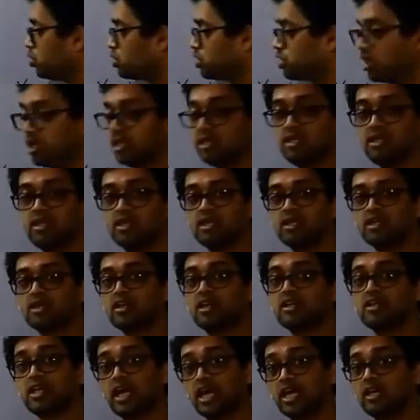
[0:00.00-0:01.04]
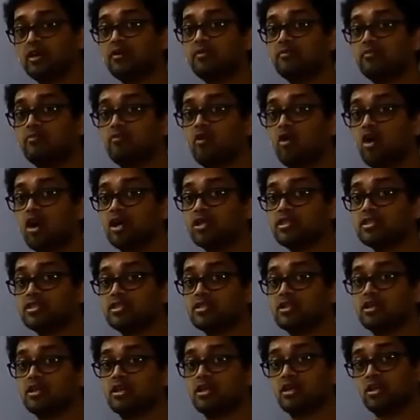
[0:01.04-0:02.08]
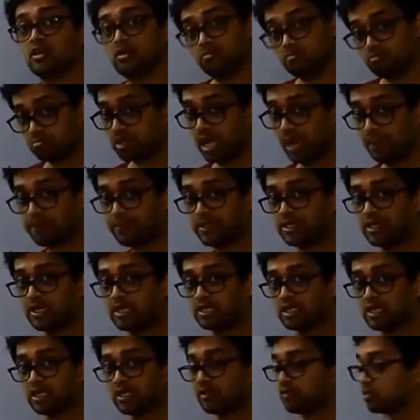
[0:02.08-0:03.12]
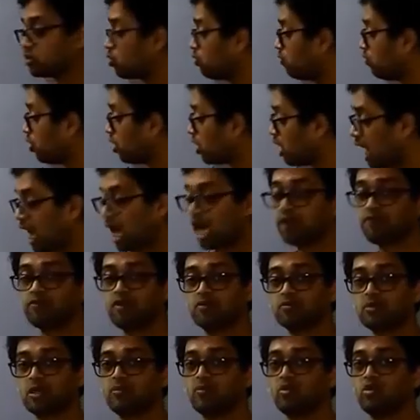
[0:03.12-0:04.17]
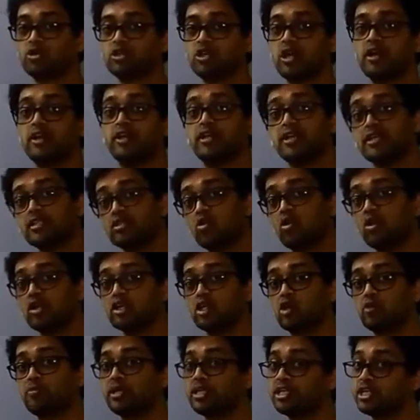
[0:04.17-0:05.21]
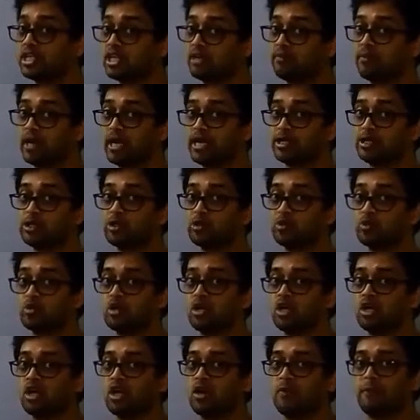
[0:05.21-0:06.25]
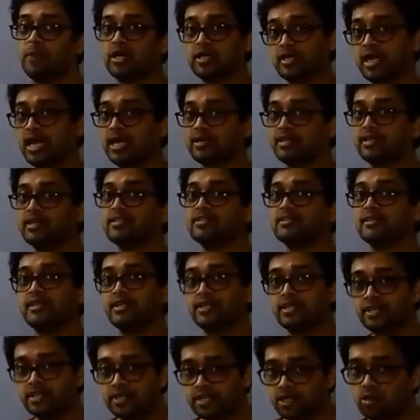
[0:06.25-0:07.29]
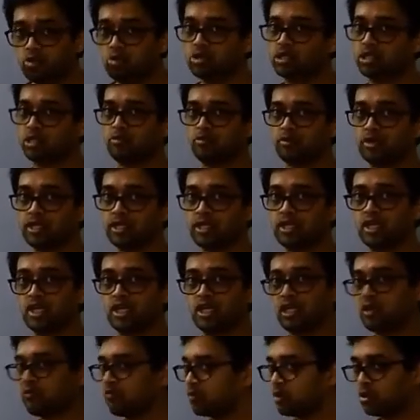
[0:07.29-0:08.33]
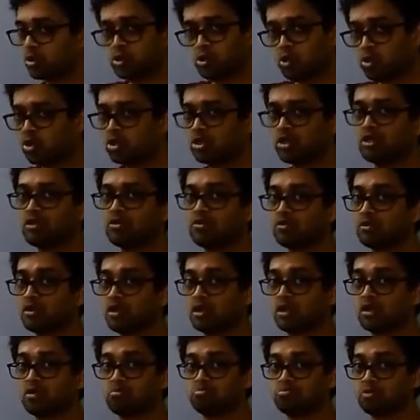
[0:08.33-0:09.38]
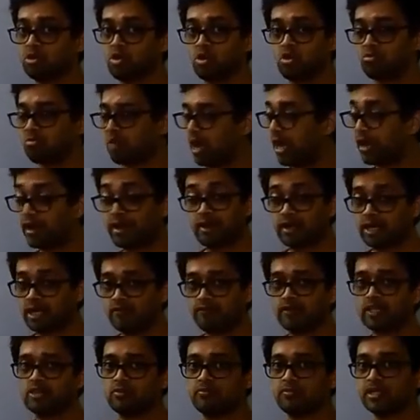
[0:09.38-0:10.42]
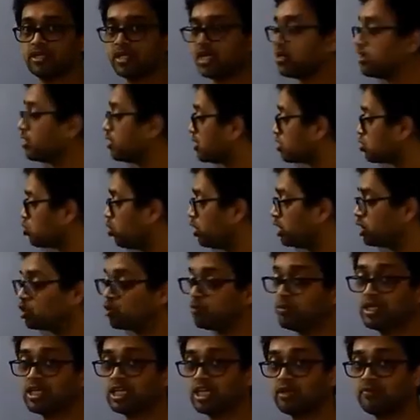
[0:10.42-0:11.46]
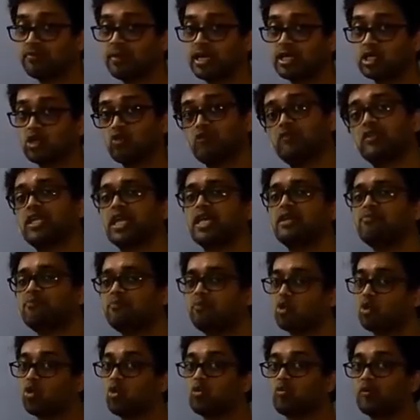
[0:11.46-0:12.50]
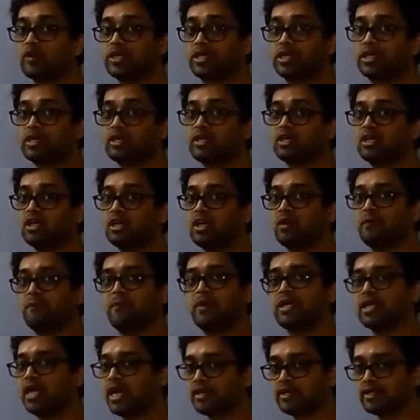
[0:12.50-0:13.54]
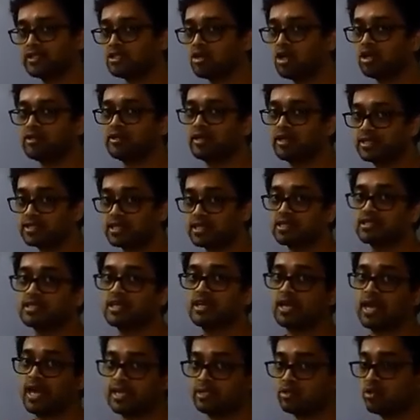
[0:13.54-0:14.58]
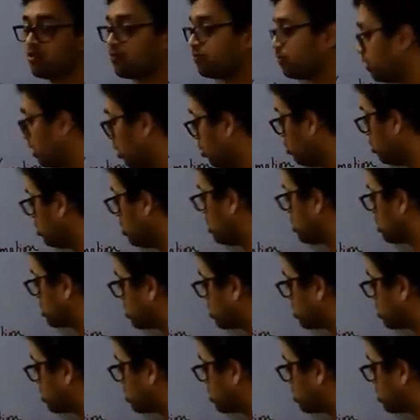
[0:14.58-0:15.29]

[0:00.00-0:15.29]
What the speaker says: motion the time was capital T. So for half of the motion it is going to be t by 2, but that is intuitively. If you don't agree with me that it is going to be t by 2, we can prove it, but that is not necessary as of now.